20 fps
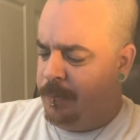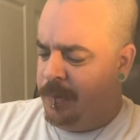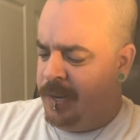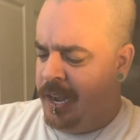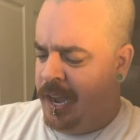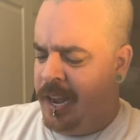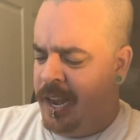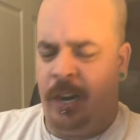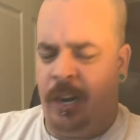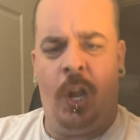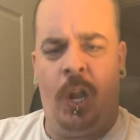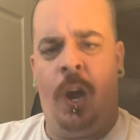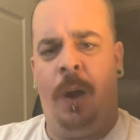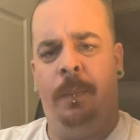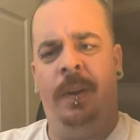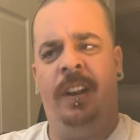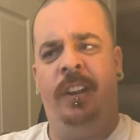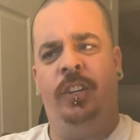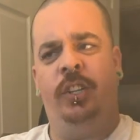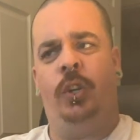But I don't know.
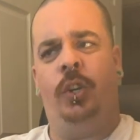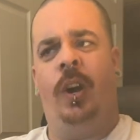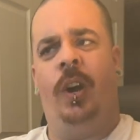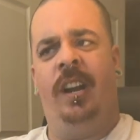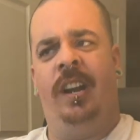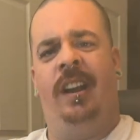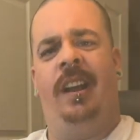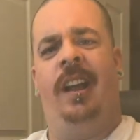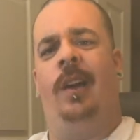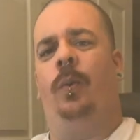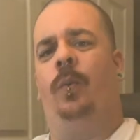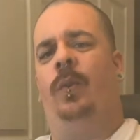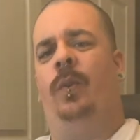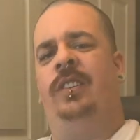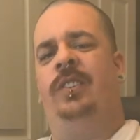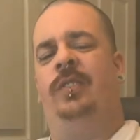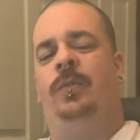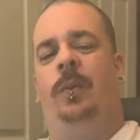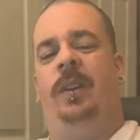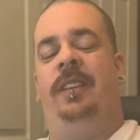I've been enjoying it on
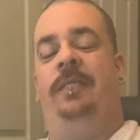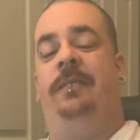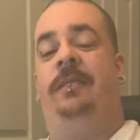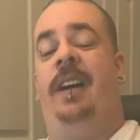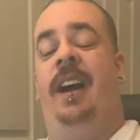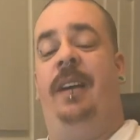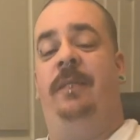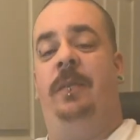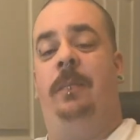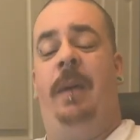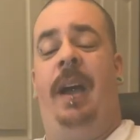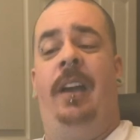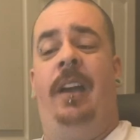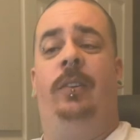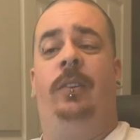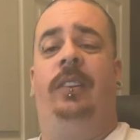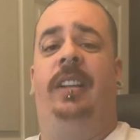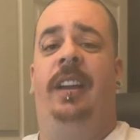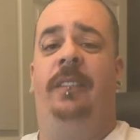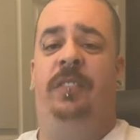125. The
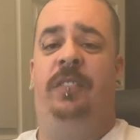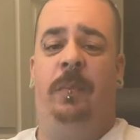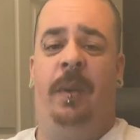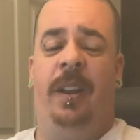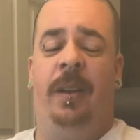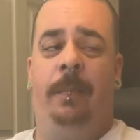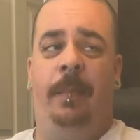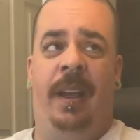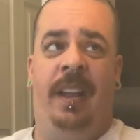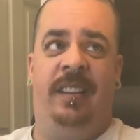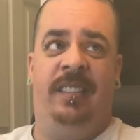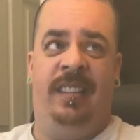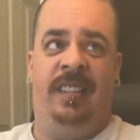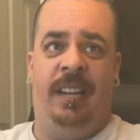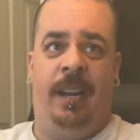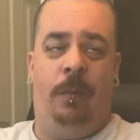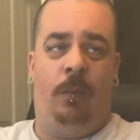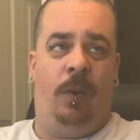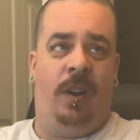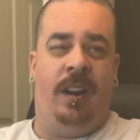battery life's been
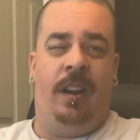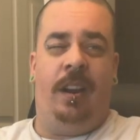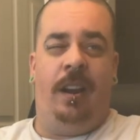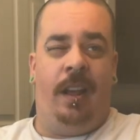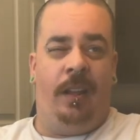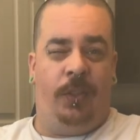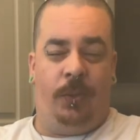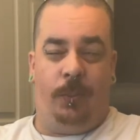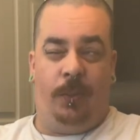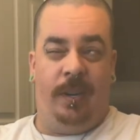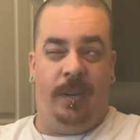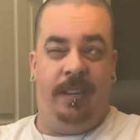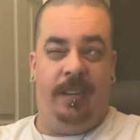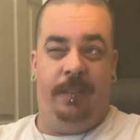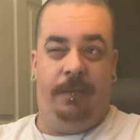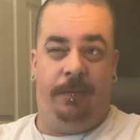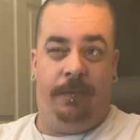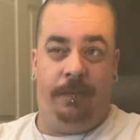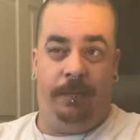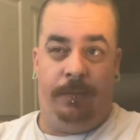amazing. I'm running on
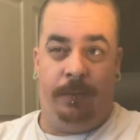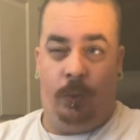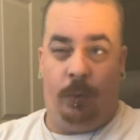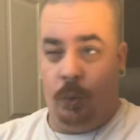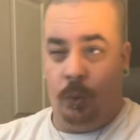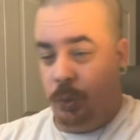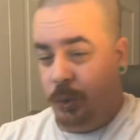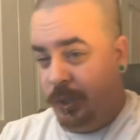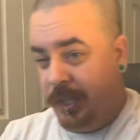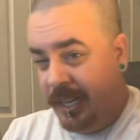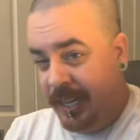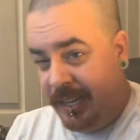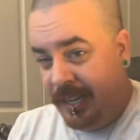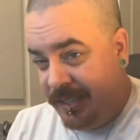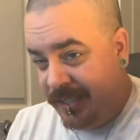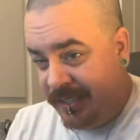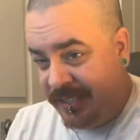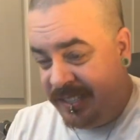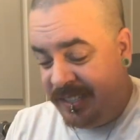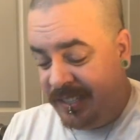3 full
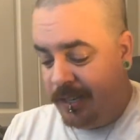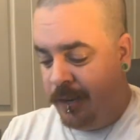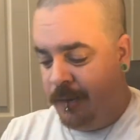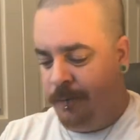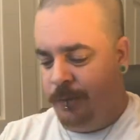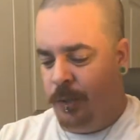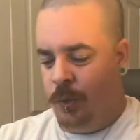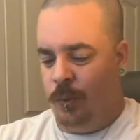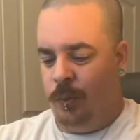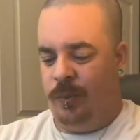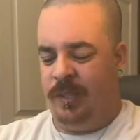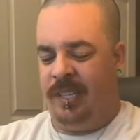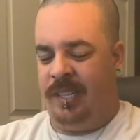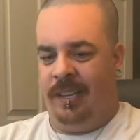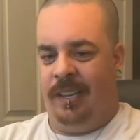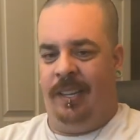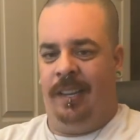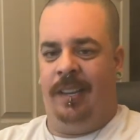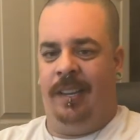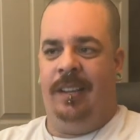days of
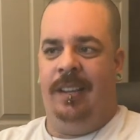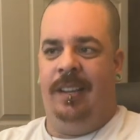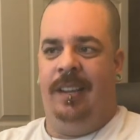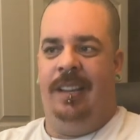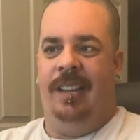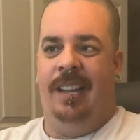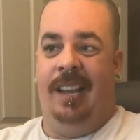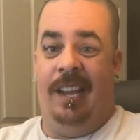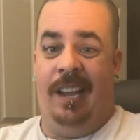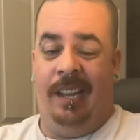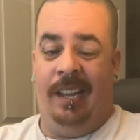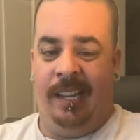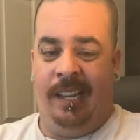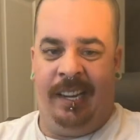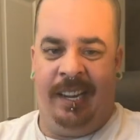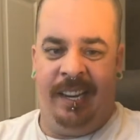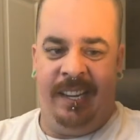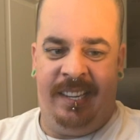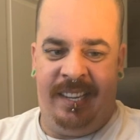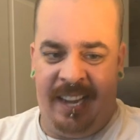using it, and
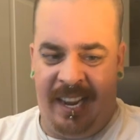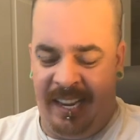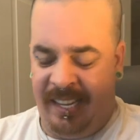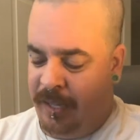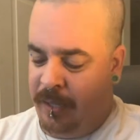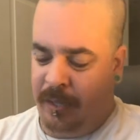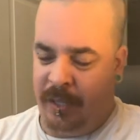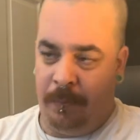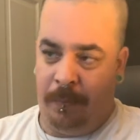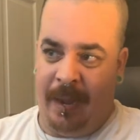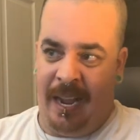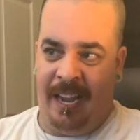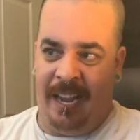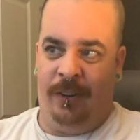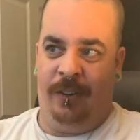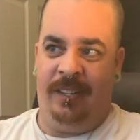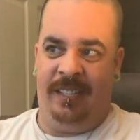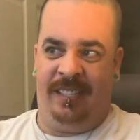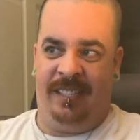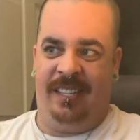like a day that the
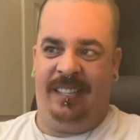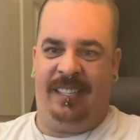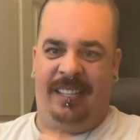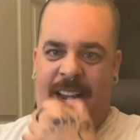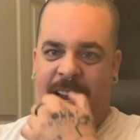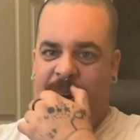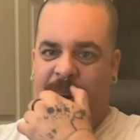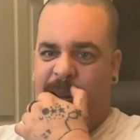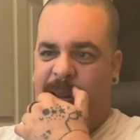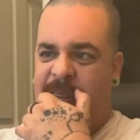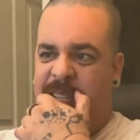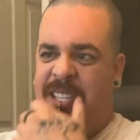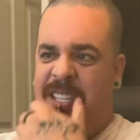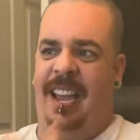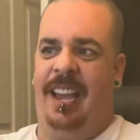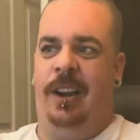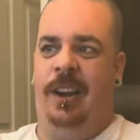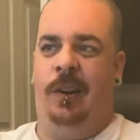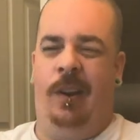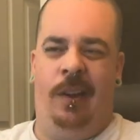batteries just kind of
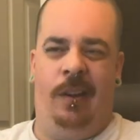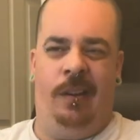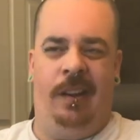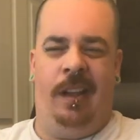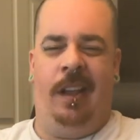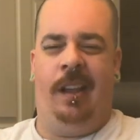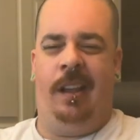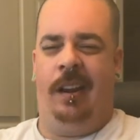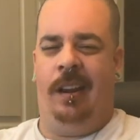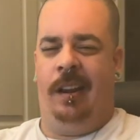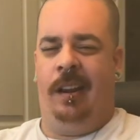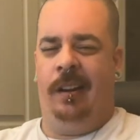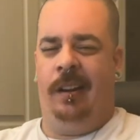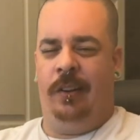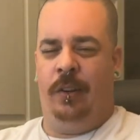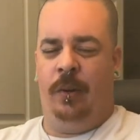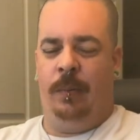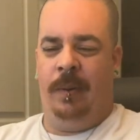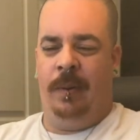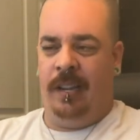sat around. I hit it a
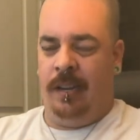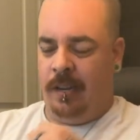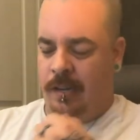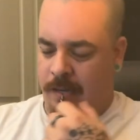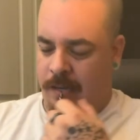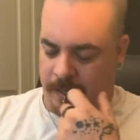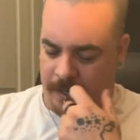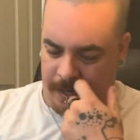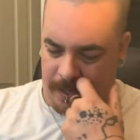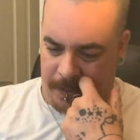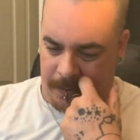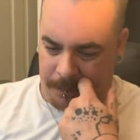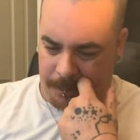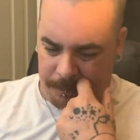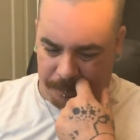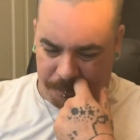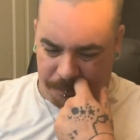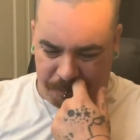little bit here and there.